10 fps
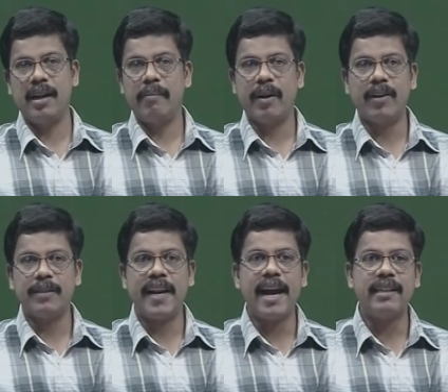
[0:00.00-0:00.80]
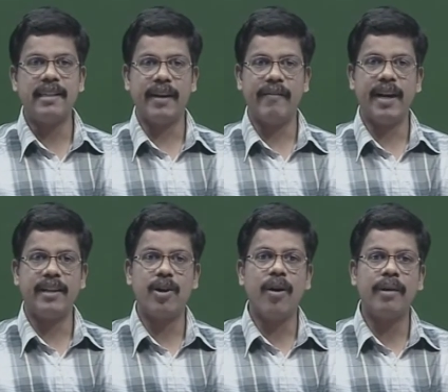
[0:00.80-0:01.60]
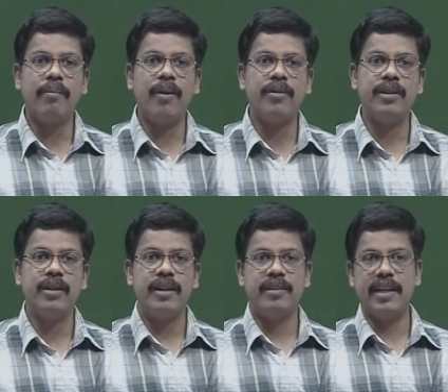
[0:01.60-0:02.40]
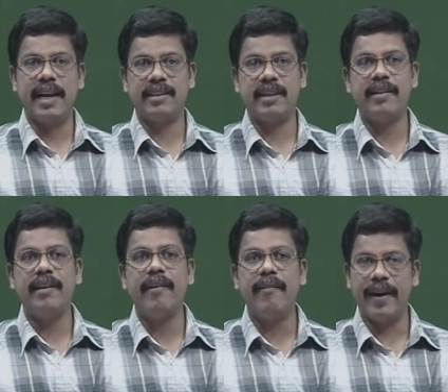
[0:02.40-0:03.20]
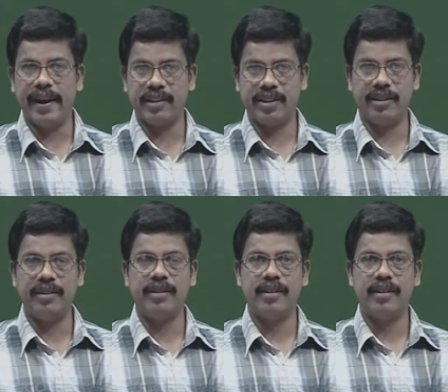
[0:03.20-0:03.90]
Because when I talk about transcendental reduction,